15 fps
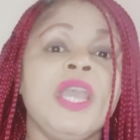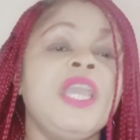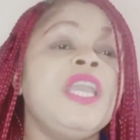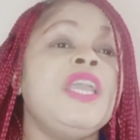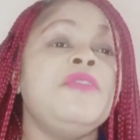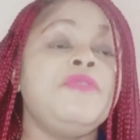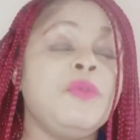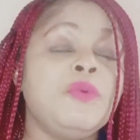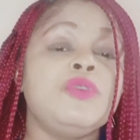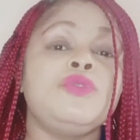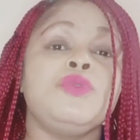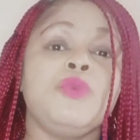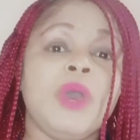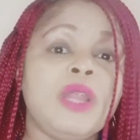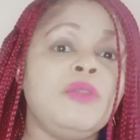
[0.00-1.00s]
If he wants to
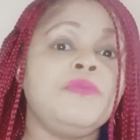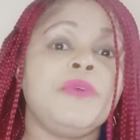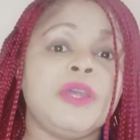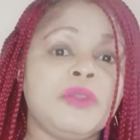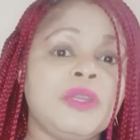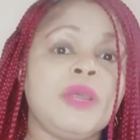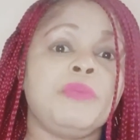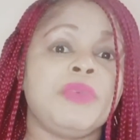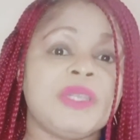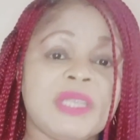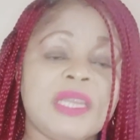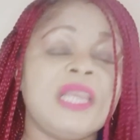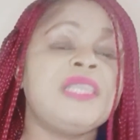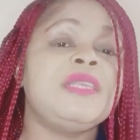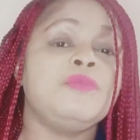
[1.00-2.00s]
go and look for another
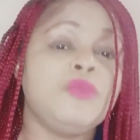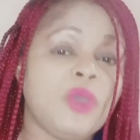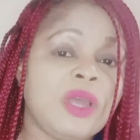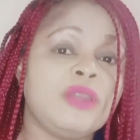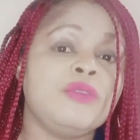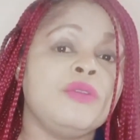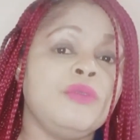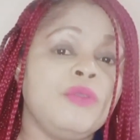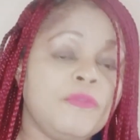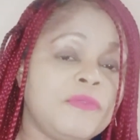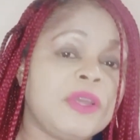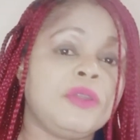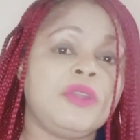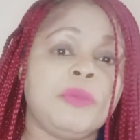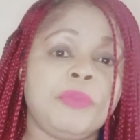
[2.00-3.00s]
person, let him go and look for
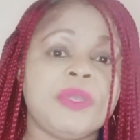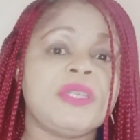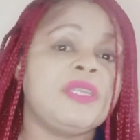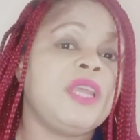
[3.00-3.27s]
another person.